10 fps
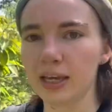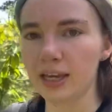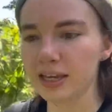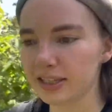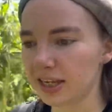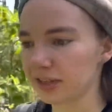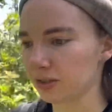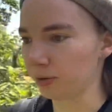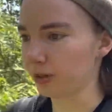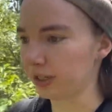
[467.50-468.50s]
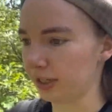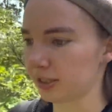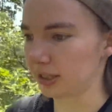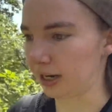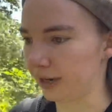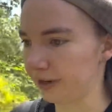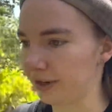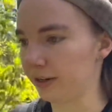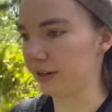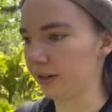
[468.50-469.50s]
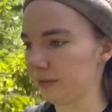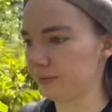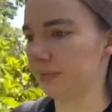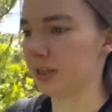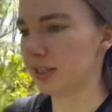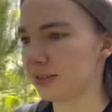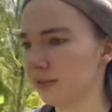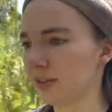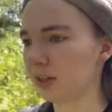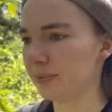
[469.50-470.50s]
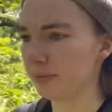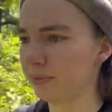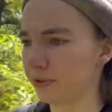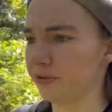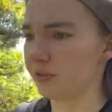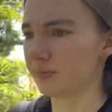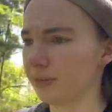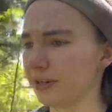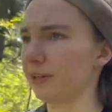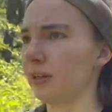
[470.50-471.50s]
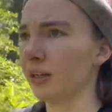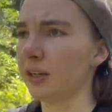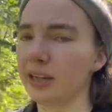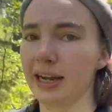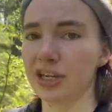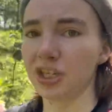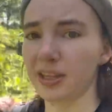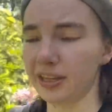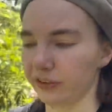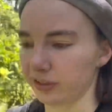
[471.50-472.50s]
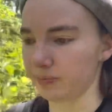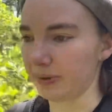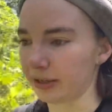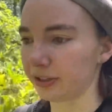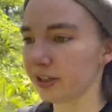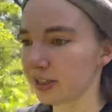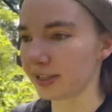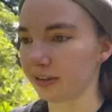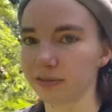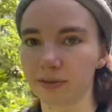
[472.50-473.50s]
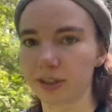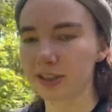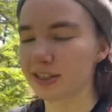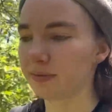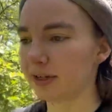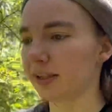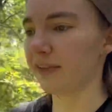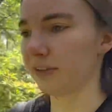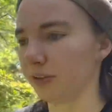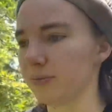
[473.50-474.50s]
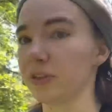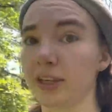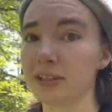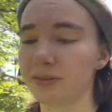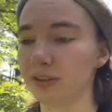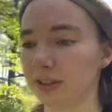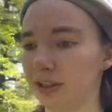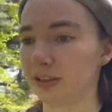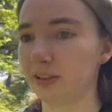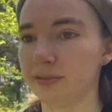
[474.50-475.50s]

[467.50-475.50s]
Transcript: It is getting sore and it is tired. It's still a little bit bruised, but I actually think it looks better instead of worse than when I left home, so that's really good.